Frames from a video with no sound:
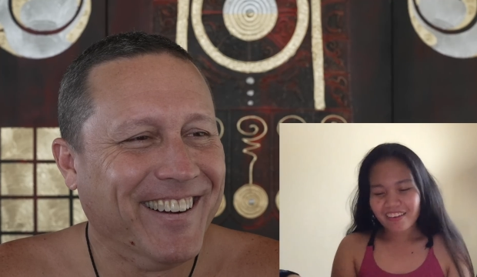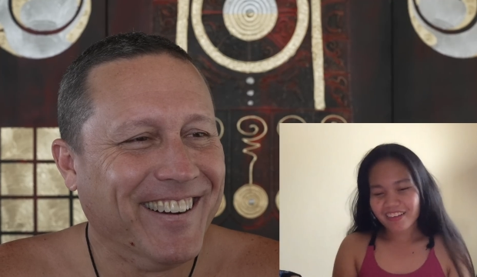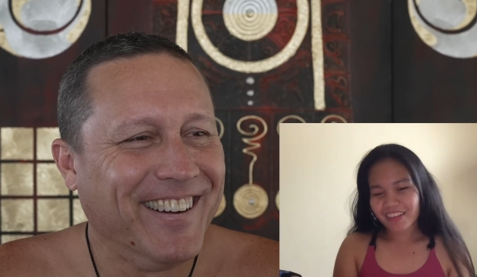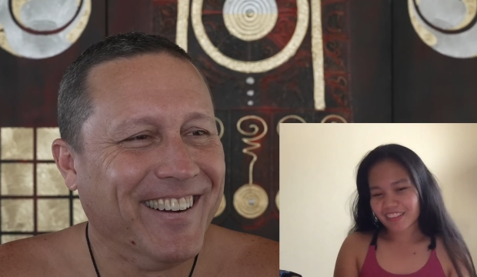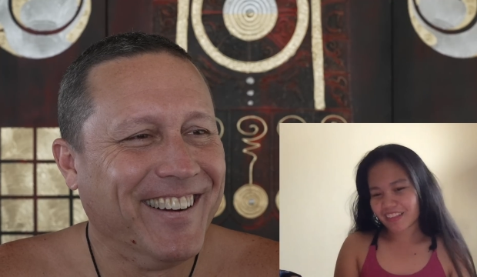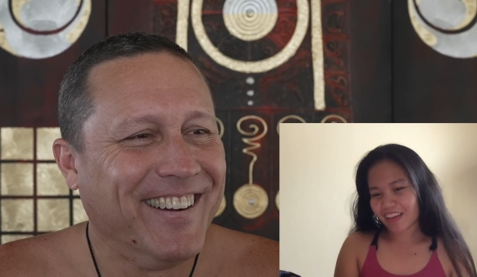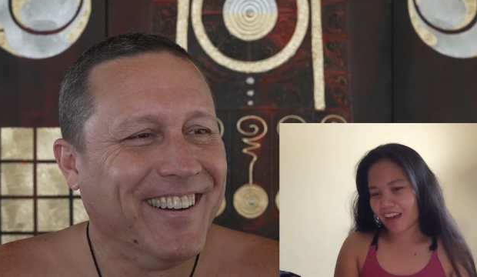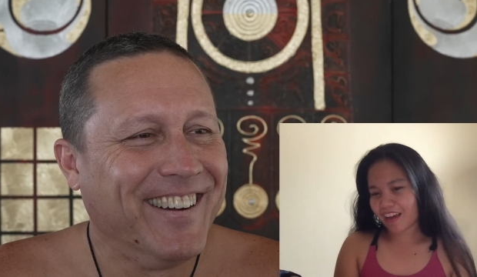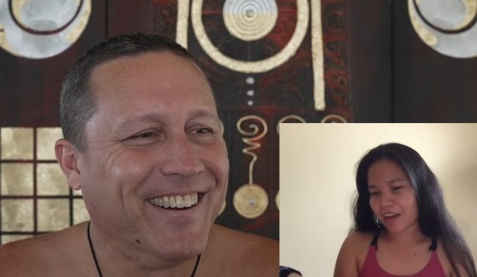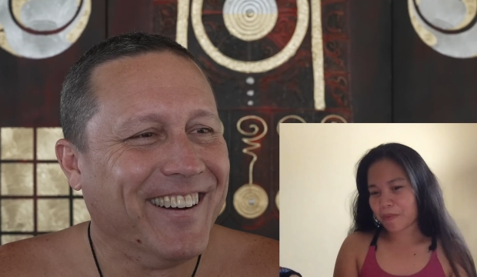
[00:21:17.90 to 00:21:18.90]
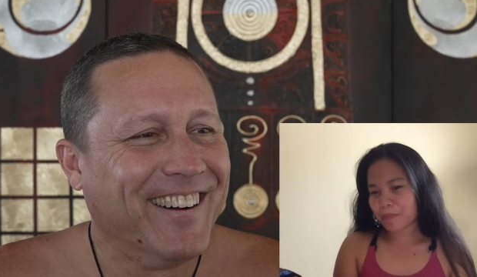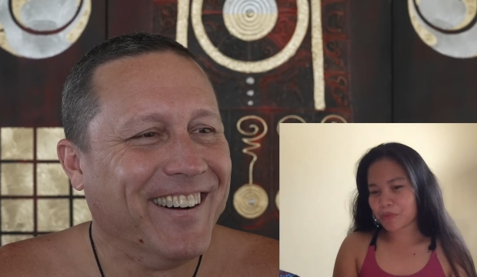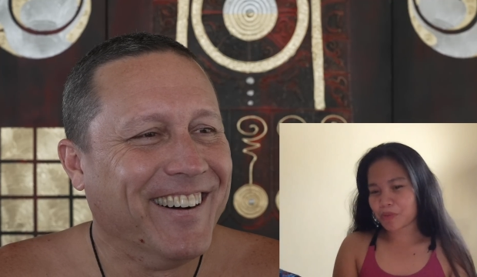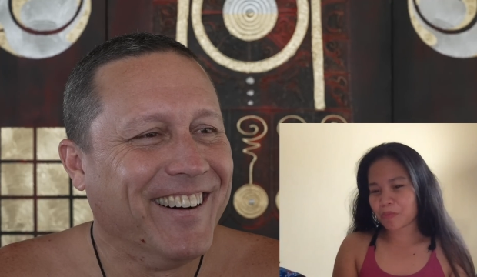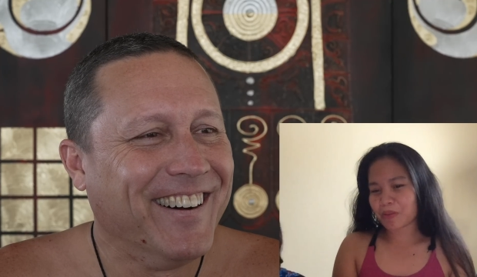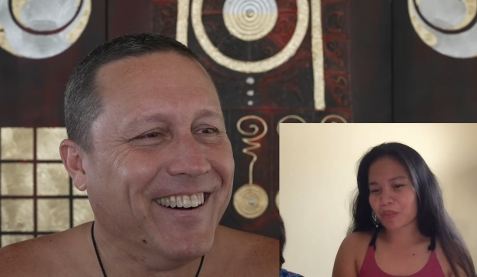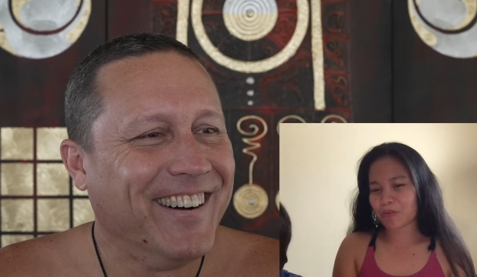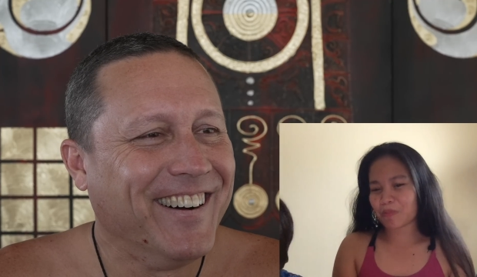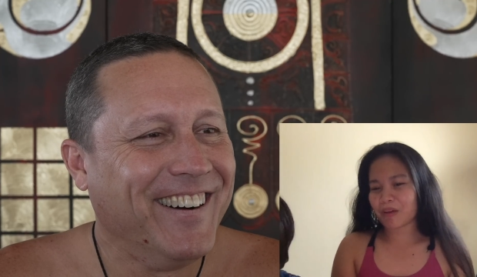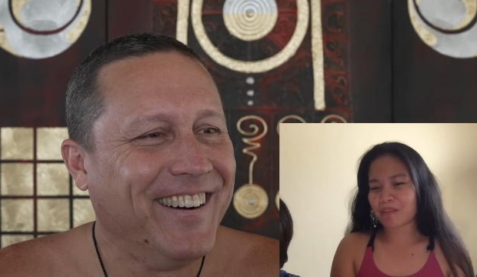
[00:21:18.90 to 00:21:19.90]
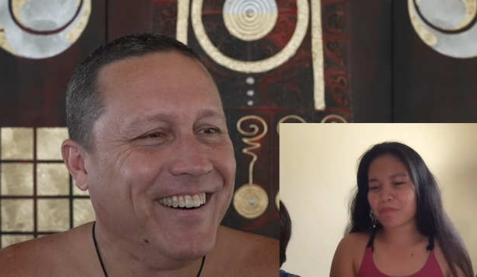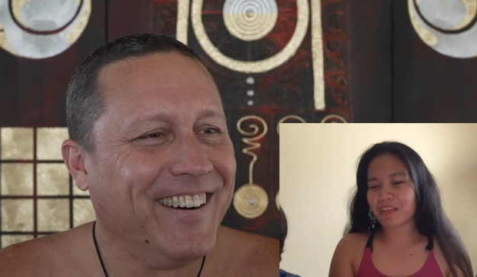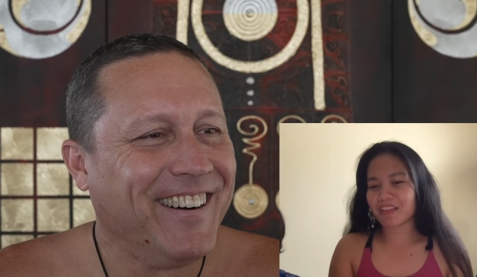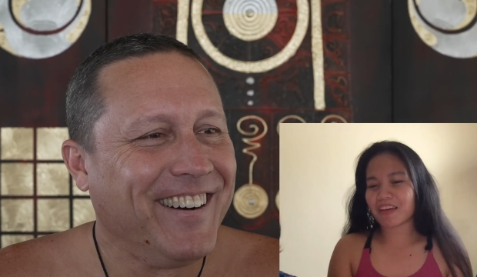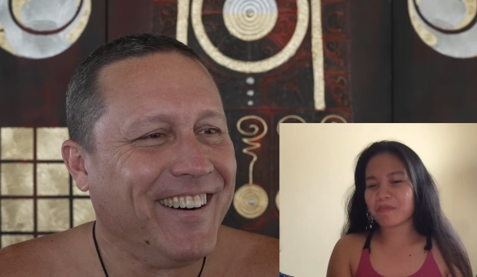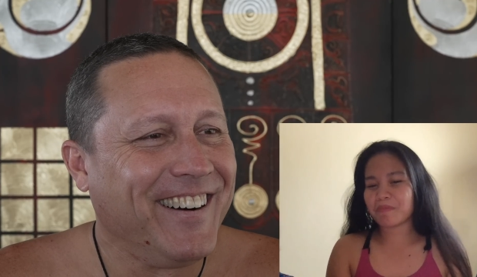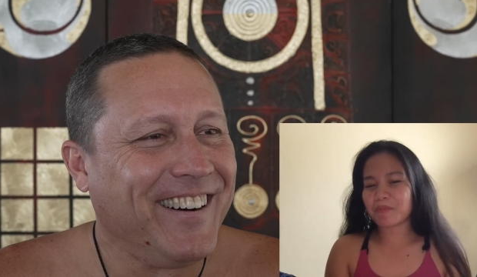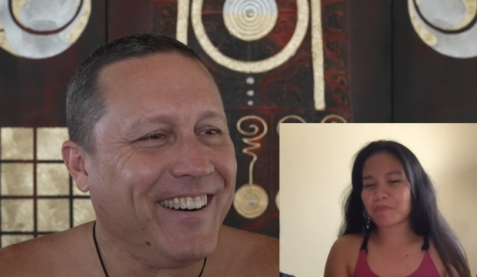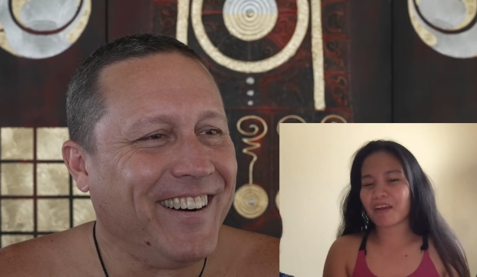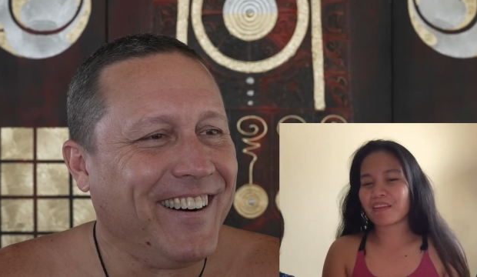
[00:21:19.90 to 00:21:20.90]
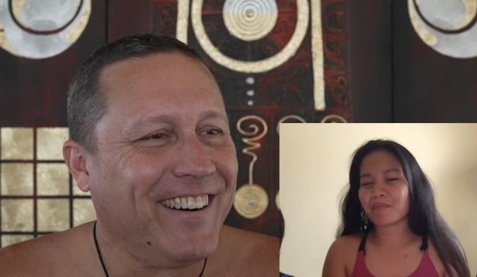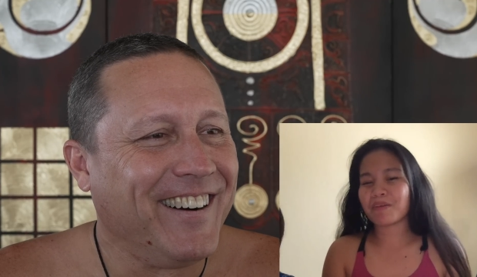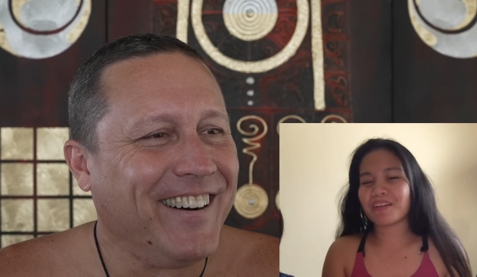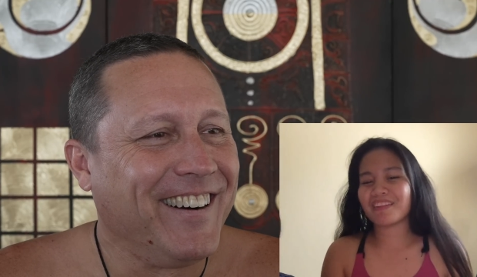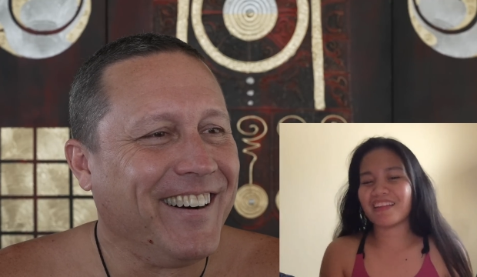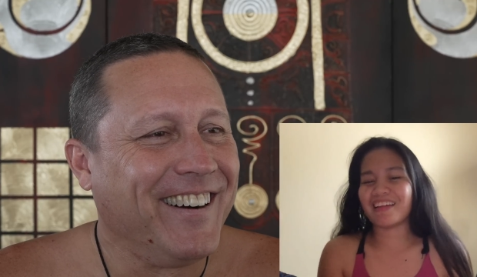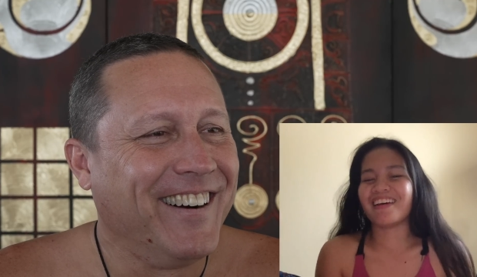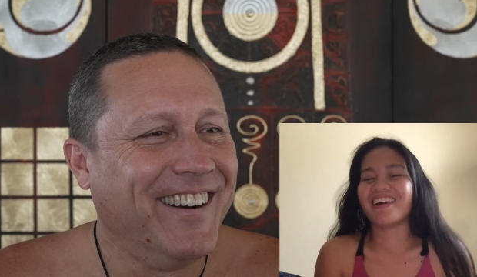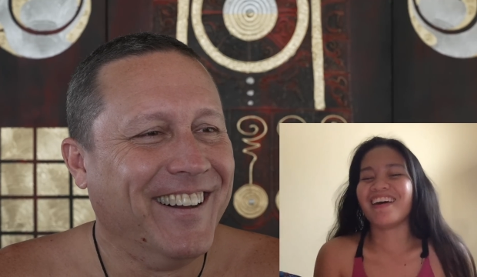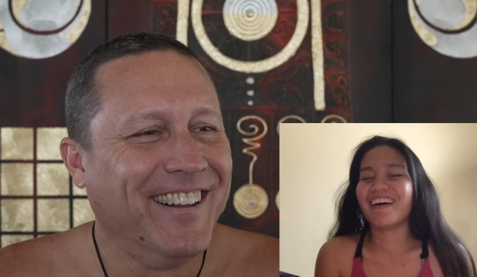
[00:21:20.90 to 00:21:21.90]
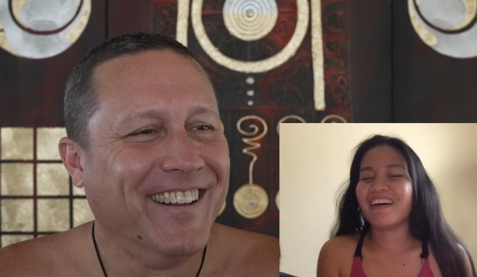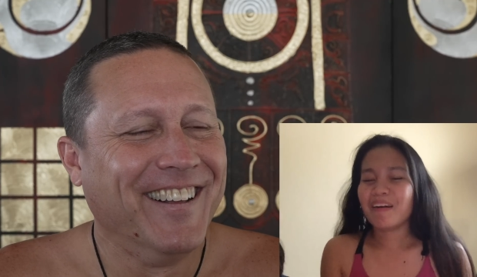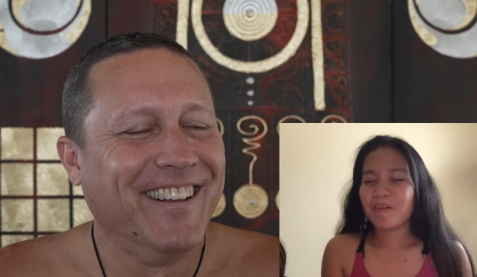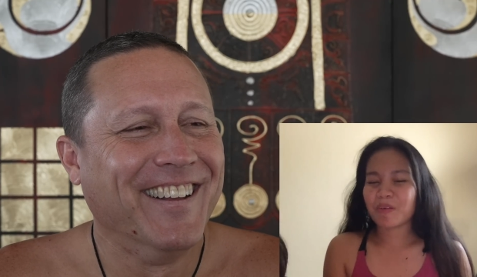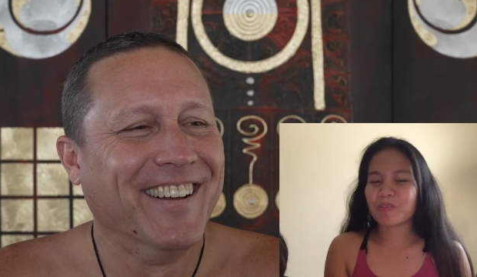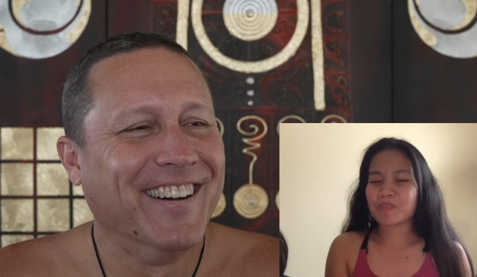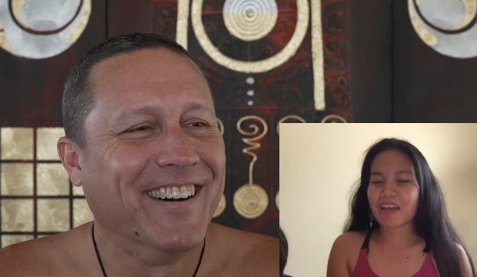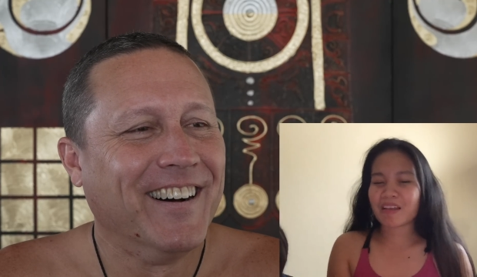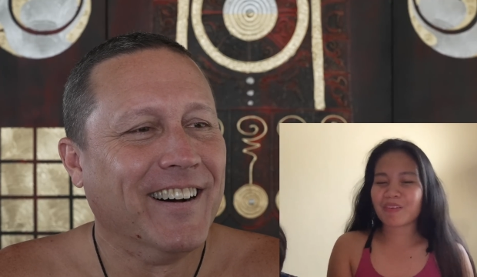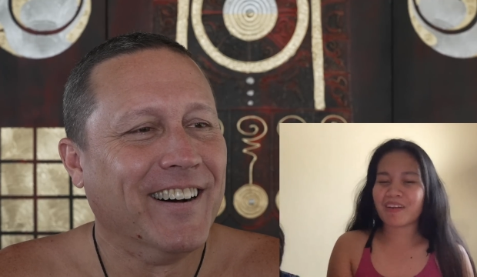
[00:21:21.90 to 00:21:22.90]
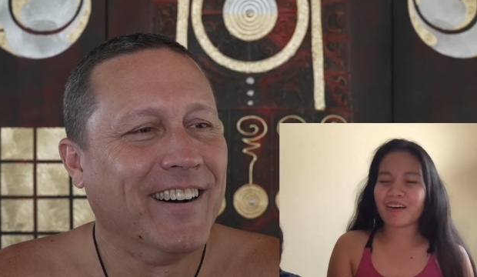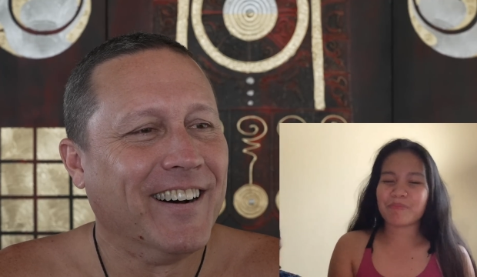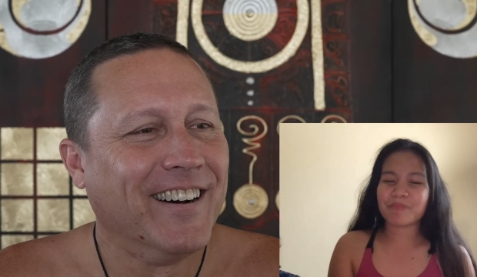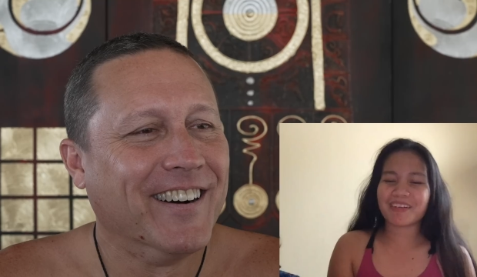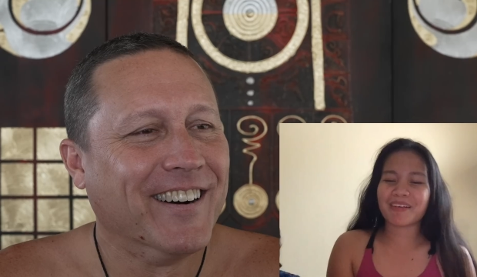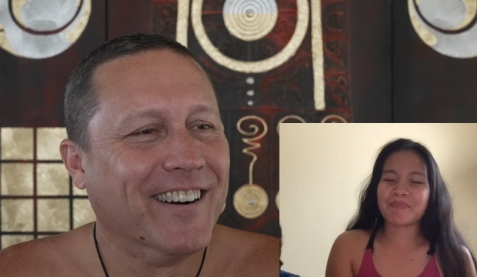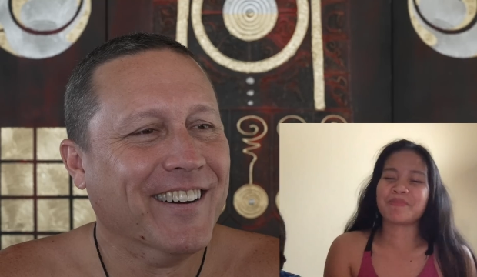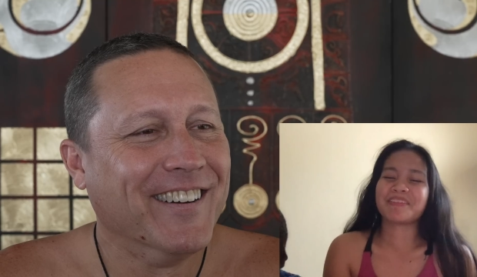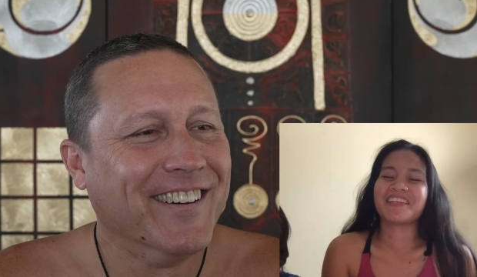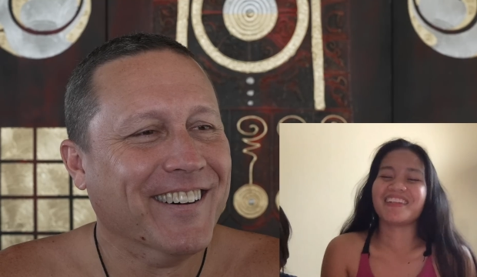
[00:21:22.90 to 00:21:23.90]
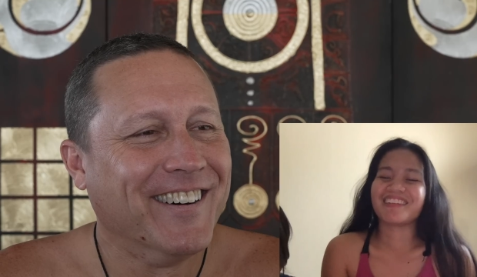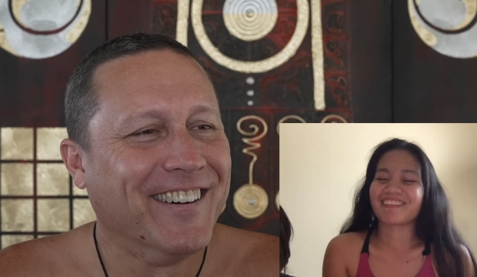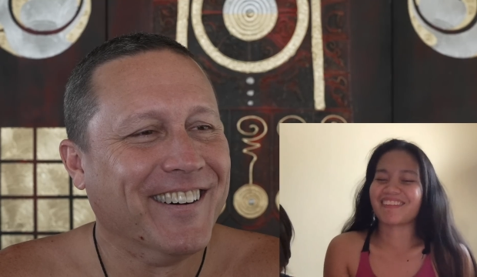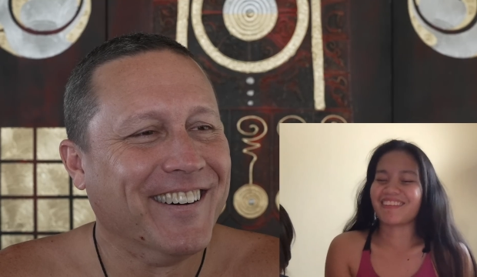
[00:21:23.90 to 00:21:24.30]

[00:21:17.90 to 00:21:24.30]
Speaker 1: That day I supposed to be to Pag-pag. I'm not Pag-pag now. Because I don't have Creamsilk.